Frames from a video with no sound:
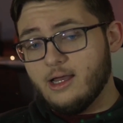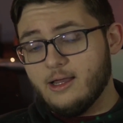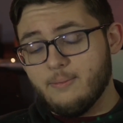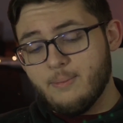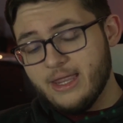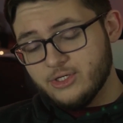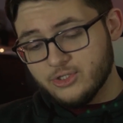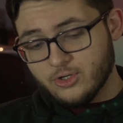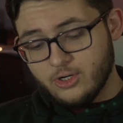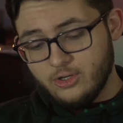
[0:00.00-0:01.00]
Make
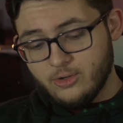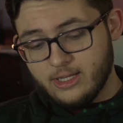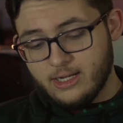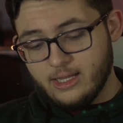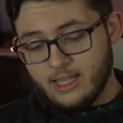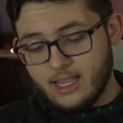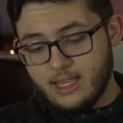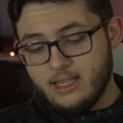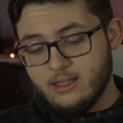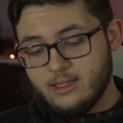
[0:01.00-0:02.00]
sure you're getting
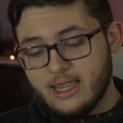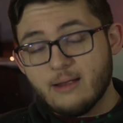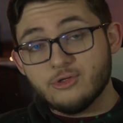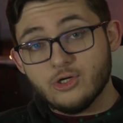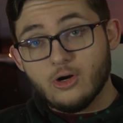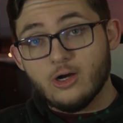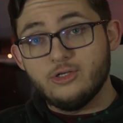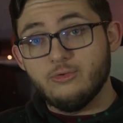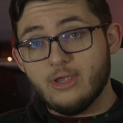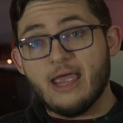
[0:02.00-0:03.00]
a capture card to
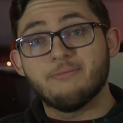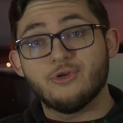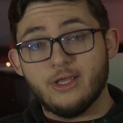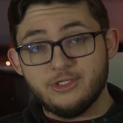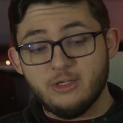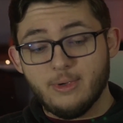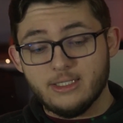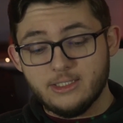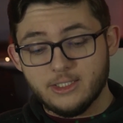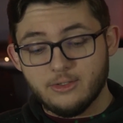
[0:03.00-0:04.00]
capture an HDMI
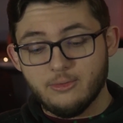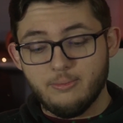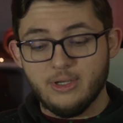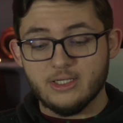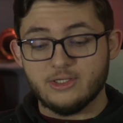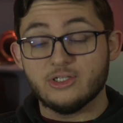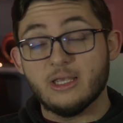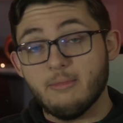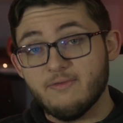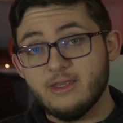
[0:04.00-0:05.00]
signal, because there's some
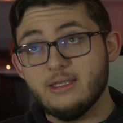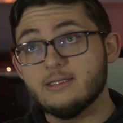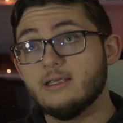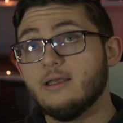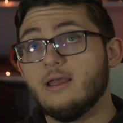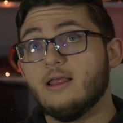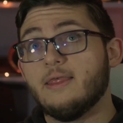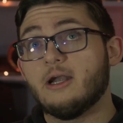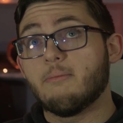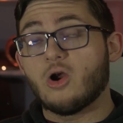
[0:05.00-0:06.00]
of these that
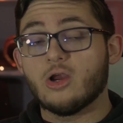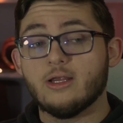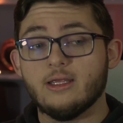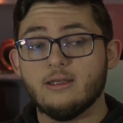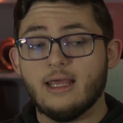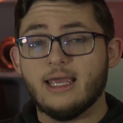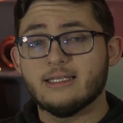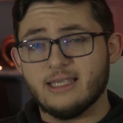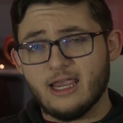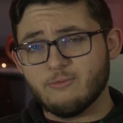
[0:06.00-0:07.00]
are marketed as
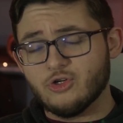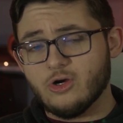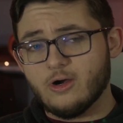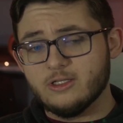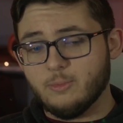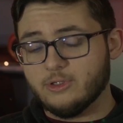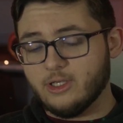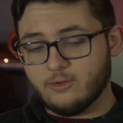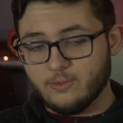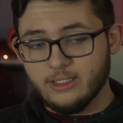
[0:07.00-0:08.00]
capture cards, but they're
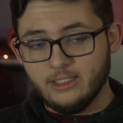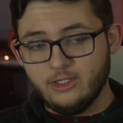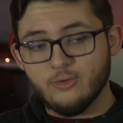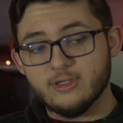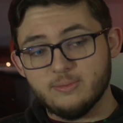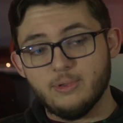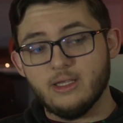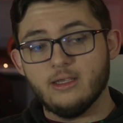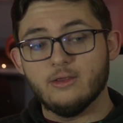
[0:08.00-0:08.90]
really USB